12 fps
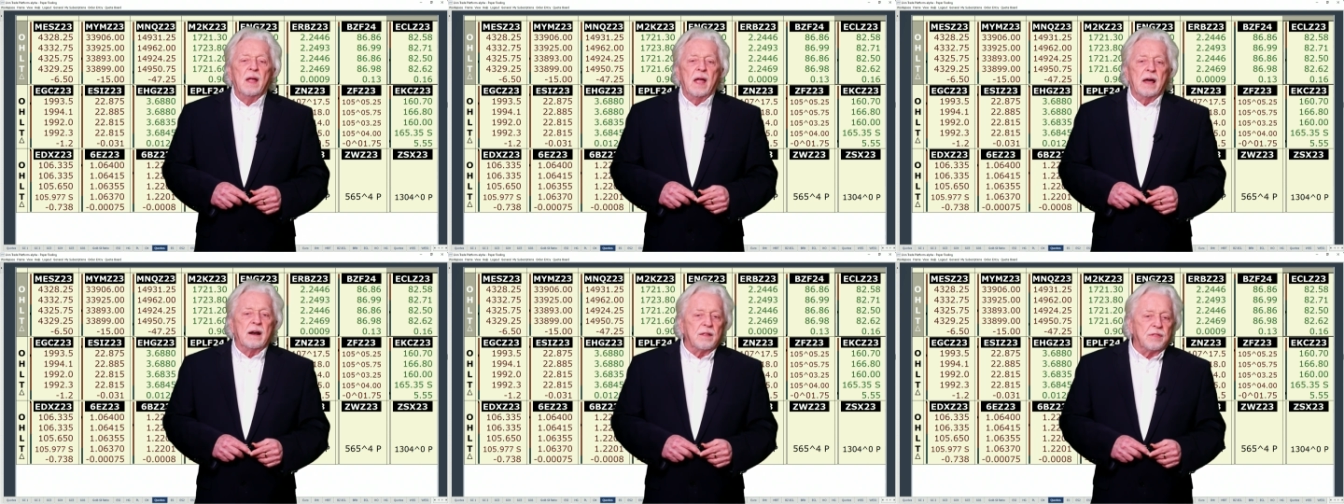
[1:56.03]

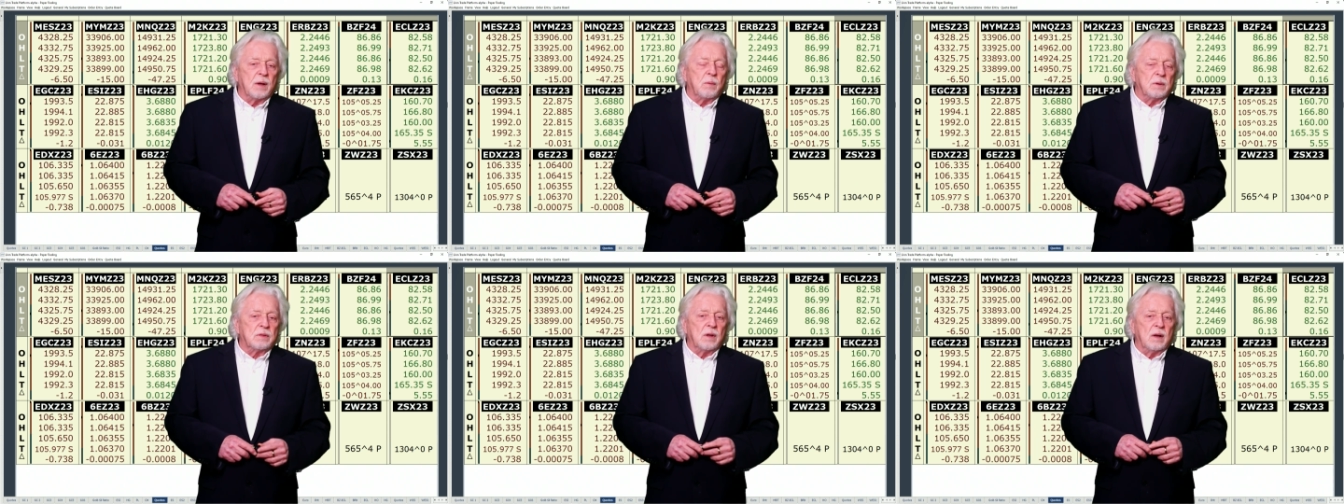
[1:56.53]
And I think
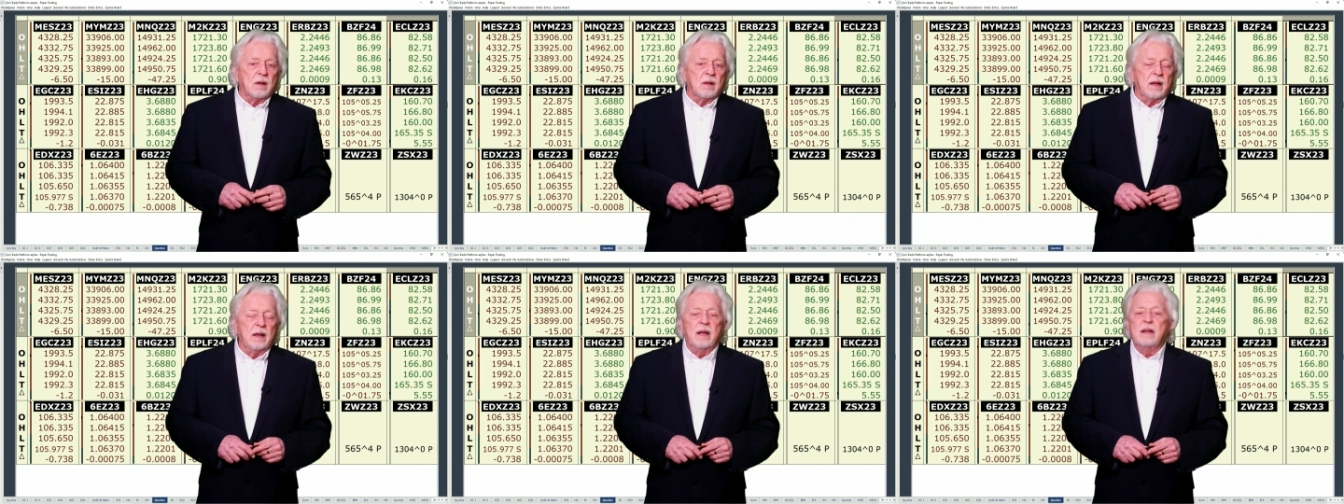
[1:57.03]
what uh,
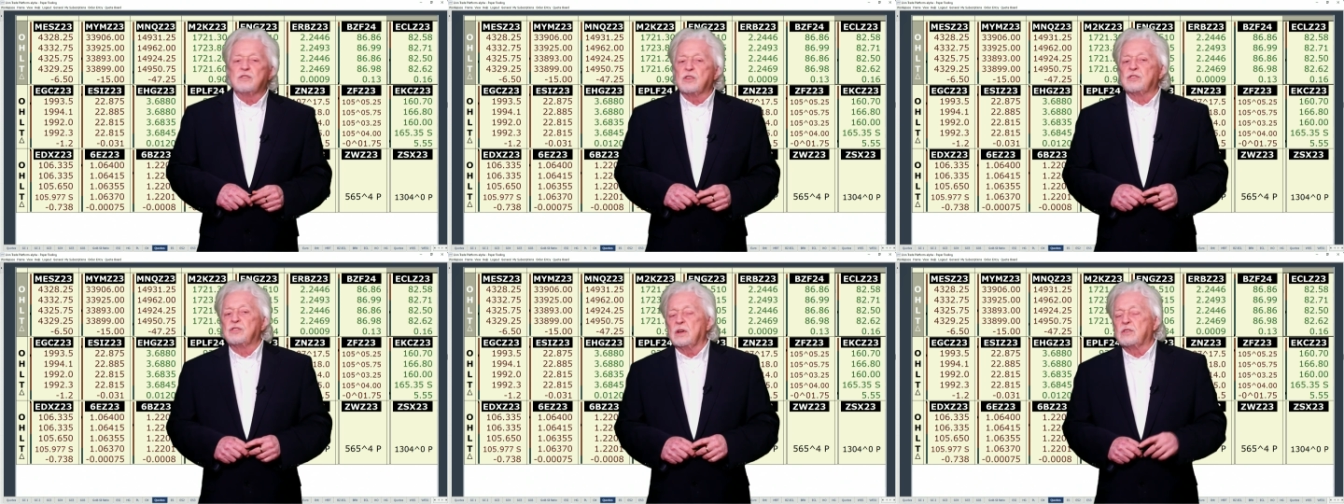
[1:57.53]
it
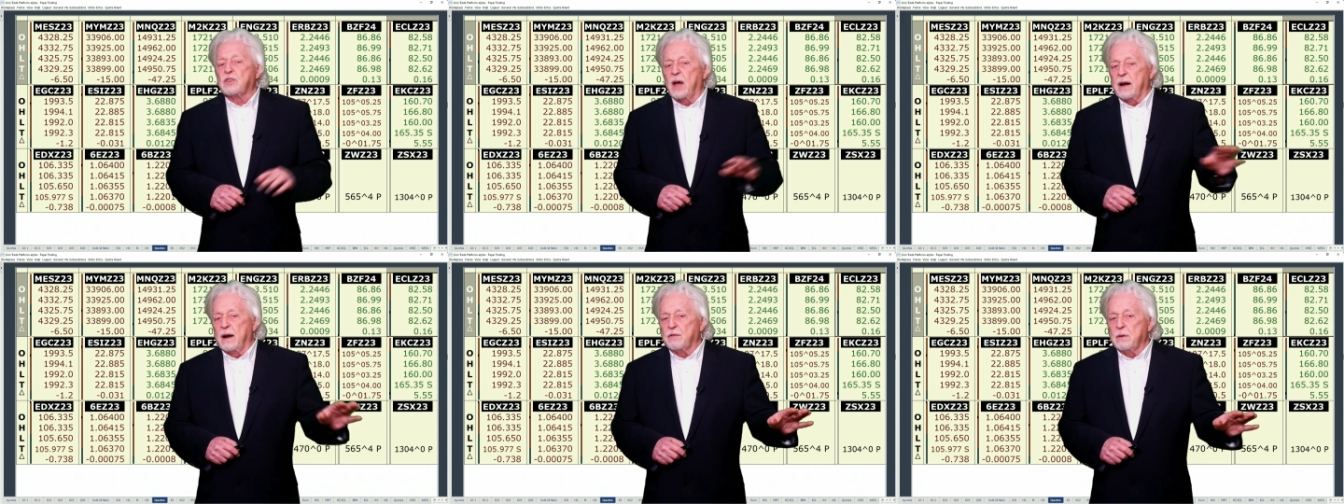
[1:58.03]
just sits
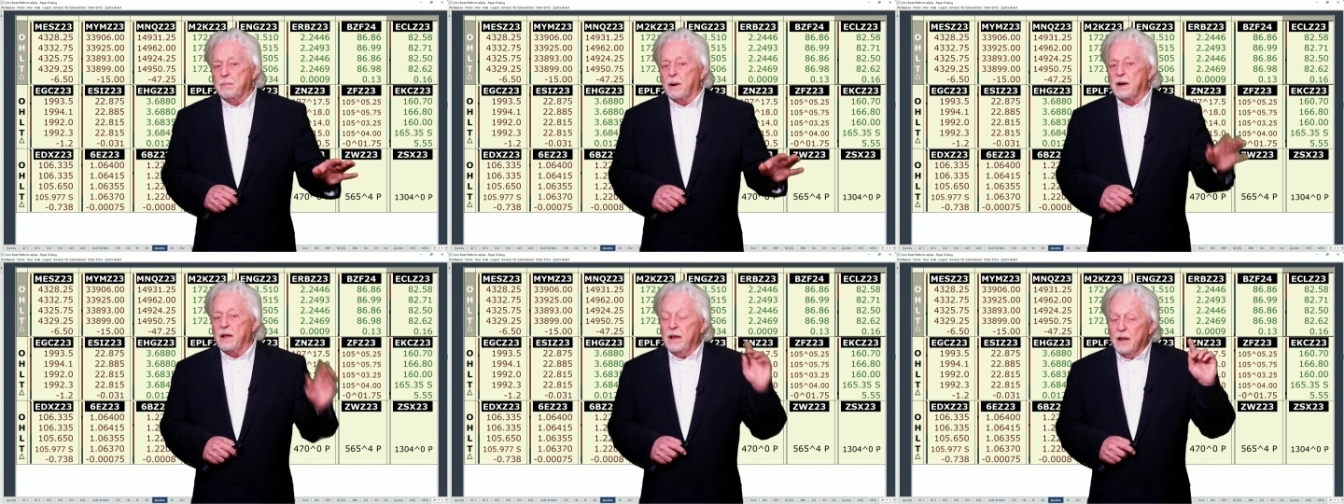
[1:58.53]
on
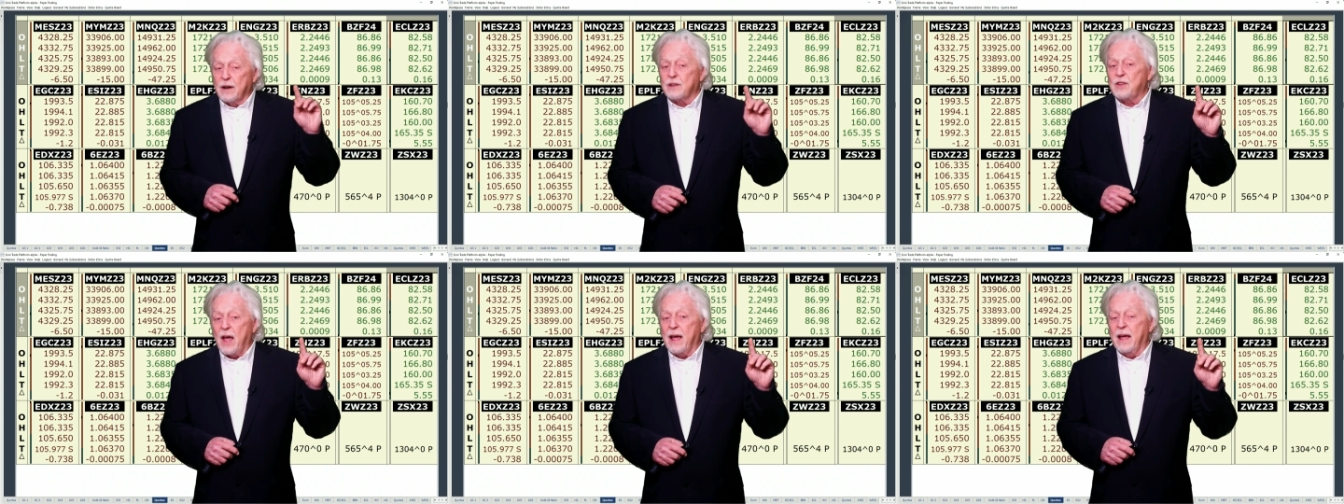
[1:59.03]
everybody in a
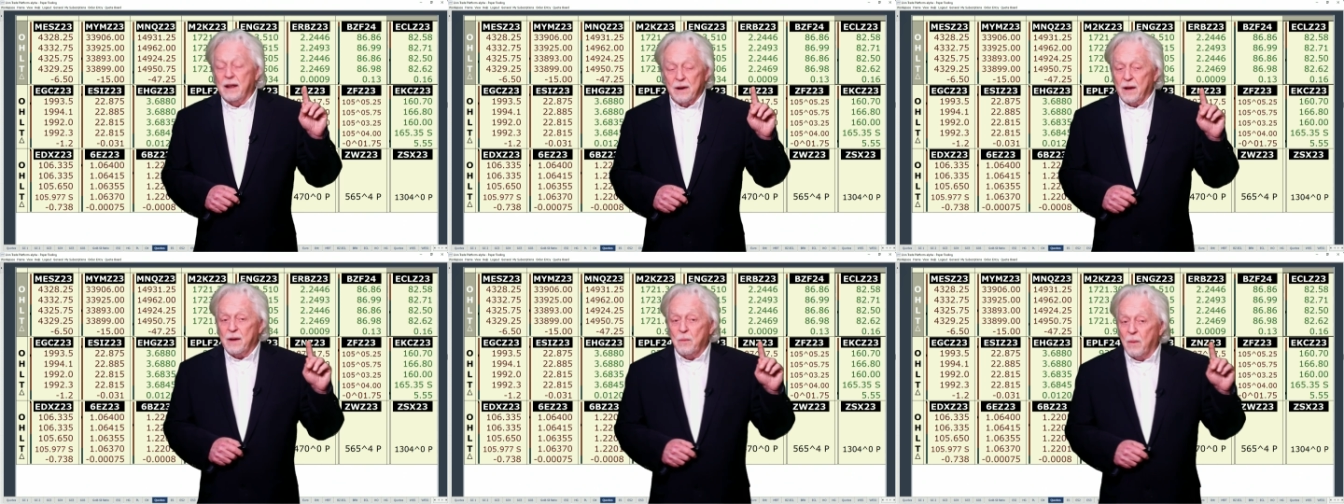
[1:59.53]
in
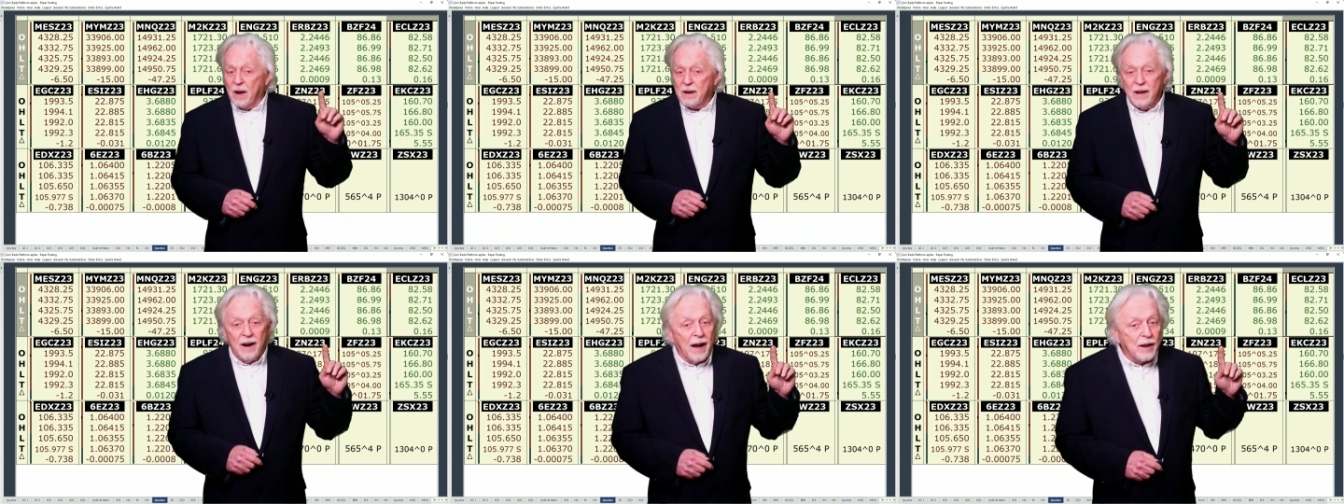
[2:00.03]
a
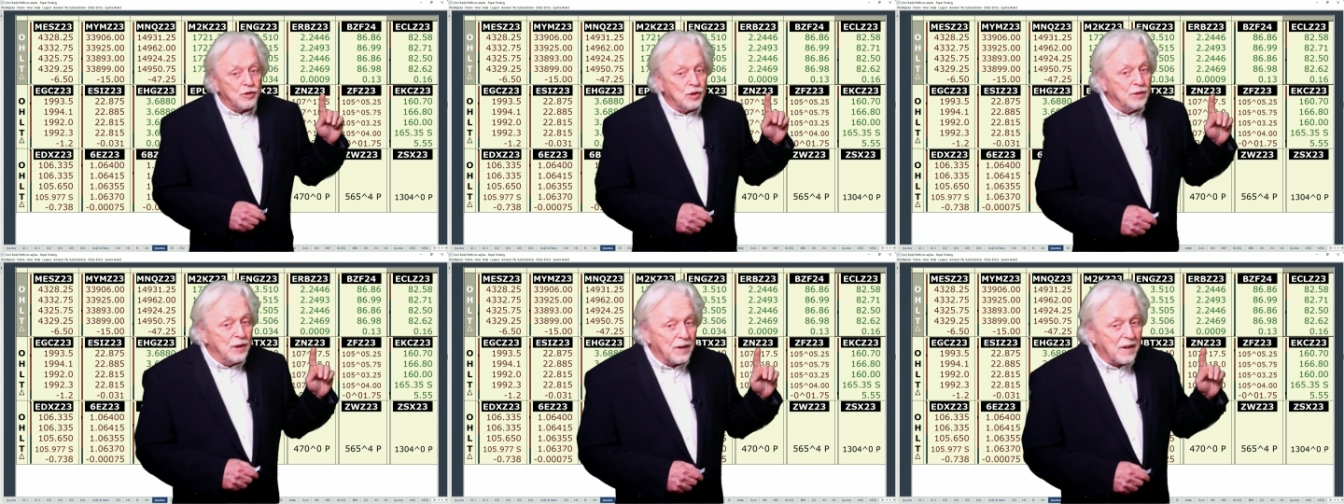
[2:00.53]
what
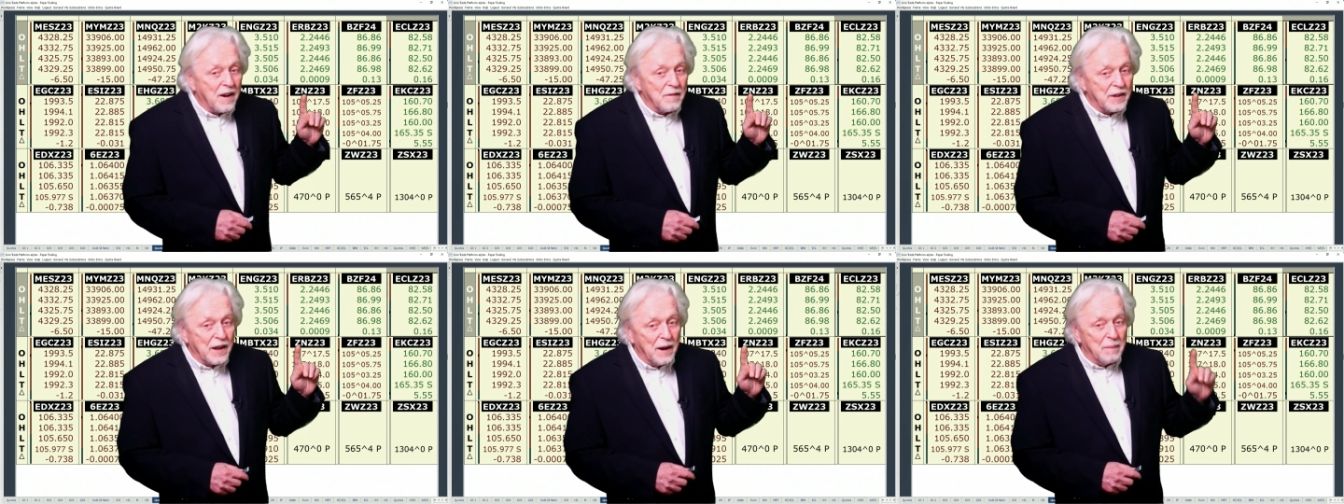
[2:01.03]
election year
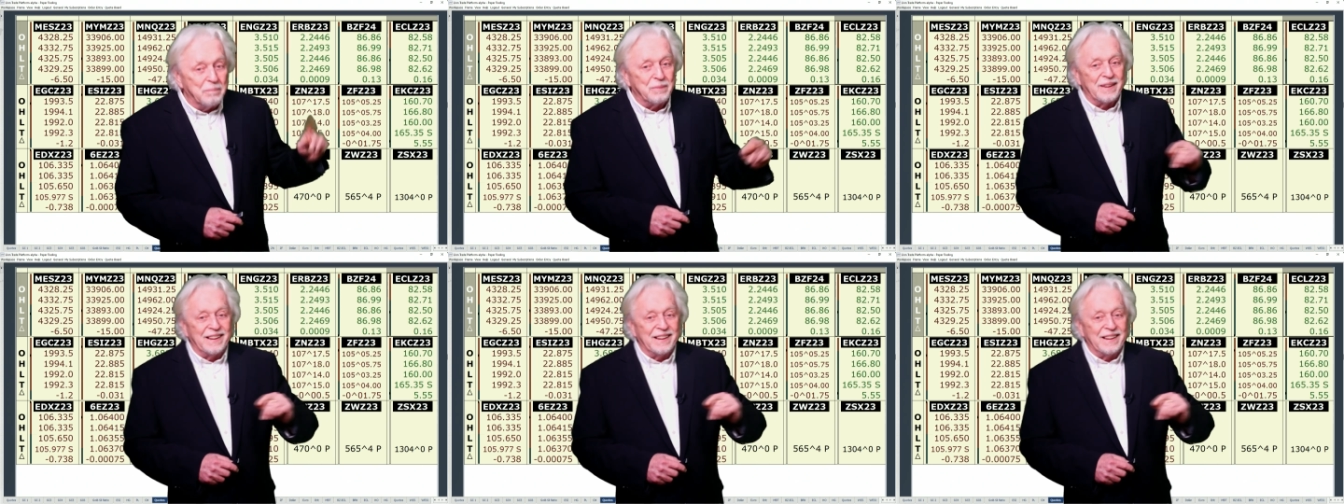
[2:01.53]
coming up,